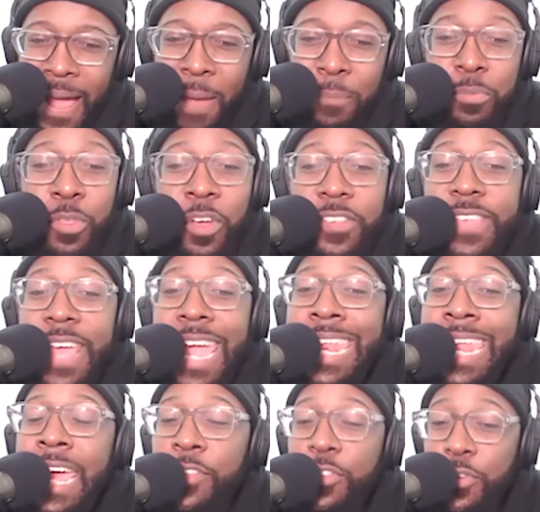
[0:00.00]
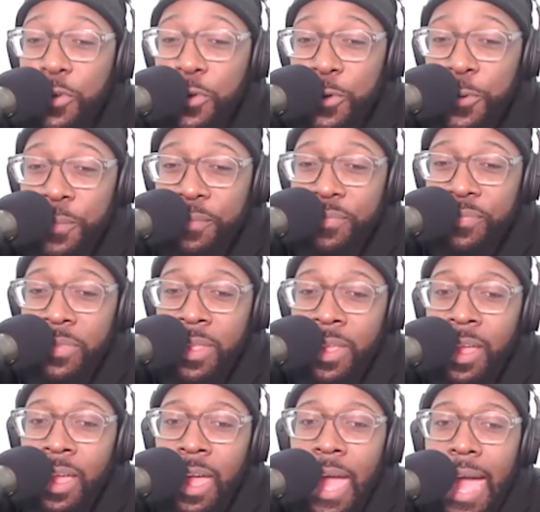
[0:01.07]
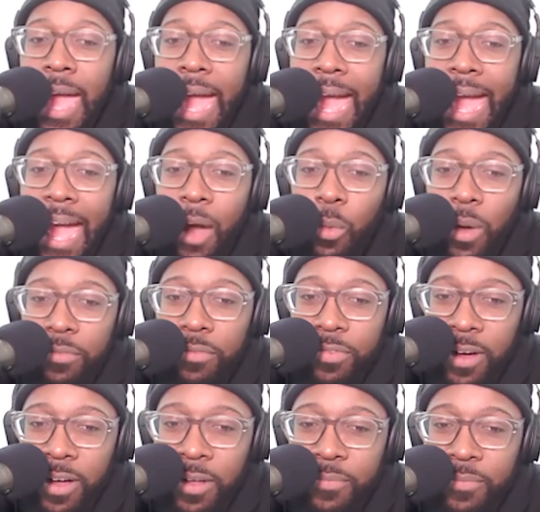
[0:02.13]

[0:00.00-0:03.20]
I'm not saying it at all. However,